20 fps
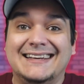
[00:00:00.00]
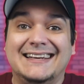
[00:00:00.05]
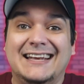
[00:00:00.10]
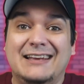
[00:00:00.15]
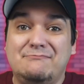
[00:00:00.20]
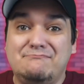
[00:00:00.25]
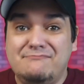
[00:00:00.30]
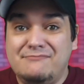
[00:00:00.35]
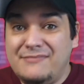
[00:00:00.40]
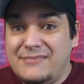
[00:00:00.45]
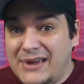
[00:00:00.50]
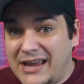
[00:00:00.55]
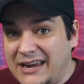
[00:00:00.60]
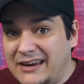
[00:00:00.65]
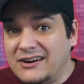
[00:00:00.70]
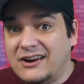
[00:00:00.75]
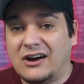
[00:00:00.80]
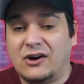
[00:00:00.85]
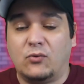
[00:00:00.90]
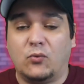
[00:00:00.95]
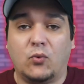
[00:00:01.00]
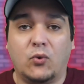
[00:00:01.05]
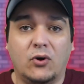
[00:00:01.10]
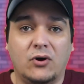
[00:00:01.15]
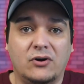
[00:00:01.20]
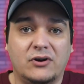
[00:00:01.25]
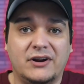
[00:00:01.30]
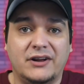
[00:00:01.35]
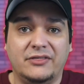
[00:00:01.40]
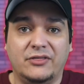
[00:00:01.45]
it may not
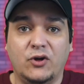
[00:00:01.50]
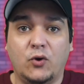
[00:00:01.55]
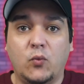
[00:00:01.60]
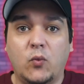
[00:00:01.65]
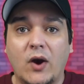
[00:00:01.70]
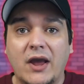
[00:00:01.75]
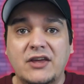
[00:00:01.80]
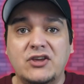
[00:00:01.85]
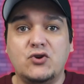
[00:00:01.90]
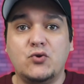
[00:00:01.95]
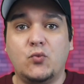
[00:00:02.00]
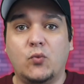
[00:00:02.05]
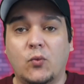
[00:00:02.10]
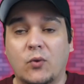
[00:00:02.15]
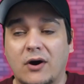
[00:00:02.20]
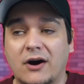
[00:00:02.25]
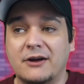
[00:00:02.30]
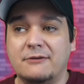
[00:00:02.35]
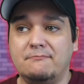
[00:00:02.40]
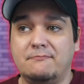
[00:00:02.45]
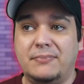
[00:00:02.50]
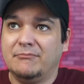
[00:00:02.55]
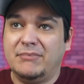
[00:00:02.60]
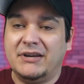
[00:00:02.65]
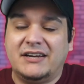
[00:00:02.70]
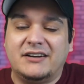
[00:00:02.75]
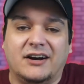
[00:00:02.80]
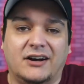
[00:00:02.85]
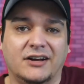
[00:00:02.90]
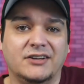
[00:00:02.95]
work the way you want
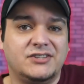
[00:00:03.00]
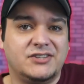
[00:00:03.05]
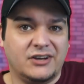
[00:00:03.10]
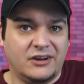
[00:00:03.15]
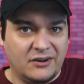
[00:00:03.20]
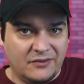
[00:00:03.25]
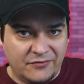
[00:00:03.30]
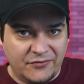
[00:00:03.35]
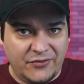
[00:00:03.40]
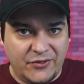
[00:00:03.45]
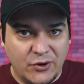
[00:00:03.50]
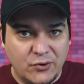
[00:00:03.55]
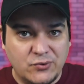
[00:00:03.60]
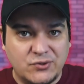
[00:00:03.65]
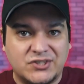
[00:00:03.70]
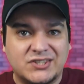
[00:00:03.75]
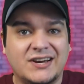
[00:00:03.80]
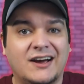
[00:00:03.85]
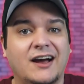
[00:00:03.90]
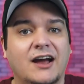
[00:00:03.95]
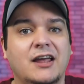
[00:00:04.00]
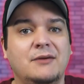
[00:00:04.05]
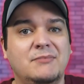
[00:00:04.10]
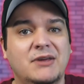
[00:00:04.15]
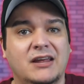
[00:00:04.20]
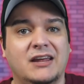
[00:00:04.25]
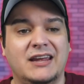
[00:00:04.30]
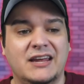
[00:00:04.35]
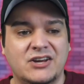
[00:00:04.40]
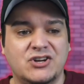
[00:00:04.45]
because of those
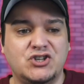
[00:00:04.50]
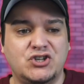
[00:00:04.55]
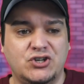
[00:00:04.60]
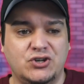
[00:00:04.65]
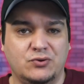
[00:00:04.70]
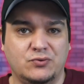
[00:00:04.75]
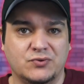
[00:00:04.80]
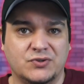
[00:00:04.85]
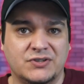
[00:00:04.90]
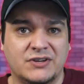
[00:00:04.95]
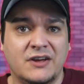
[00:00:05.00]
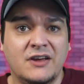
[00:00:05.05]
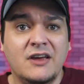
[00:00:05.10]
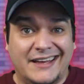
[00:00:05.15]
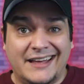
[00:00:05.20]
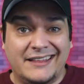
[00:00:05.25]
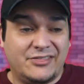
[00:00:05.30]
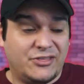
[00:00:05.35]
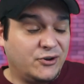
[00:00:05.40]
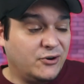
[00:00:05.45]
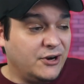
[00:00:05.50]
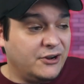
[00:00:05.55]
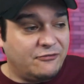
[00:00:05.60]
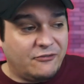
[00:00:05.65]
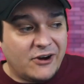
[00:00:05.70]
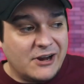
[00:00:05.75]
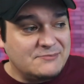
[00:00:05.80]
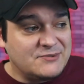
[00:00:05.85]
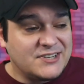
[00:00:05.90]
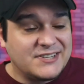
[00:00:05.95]
timing issues. At 30
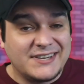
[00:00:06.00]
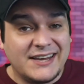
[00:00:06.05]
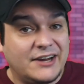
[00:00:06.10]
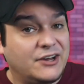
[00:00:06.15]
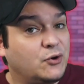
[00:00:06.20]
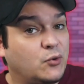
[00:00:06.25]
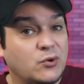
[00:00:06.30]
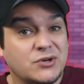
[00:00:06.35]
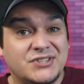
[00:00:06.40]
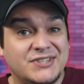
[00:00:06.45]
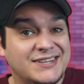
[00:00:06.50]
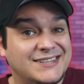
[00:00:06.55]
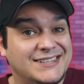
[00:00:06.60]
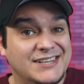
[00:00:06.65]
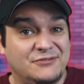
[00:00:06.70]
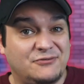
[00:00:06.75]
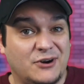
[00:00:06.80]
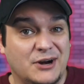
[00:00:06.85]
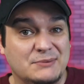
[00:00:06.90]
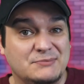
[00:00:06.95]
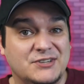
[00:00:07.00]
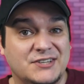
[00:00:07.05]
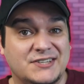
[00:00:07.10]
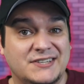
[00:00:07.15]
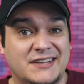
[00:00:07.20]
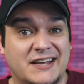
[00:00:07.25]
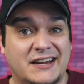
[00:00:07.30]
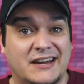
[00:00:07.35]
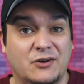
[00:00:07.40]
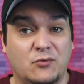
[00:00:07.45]
frames a second or 60 frames a
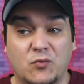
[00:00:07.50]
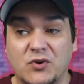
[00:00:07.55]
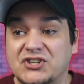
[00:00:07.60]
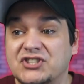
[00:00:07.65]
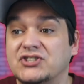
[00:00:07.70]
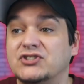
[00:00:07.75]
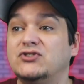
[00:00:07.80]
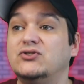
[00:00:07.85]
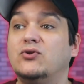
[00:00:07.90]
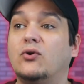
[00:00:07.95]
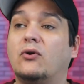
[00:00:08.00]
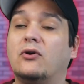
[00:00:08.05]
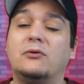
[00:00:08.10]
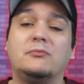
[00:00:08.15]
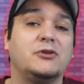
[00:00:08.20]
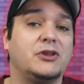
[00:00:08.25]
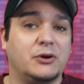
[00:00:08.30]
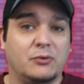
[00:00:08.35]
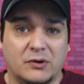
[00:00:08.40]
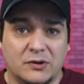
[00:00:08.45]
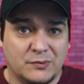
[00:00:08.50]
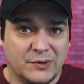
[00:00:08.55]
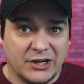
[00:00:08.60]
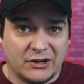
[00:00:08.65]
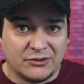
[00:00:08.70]
second, which is normally what we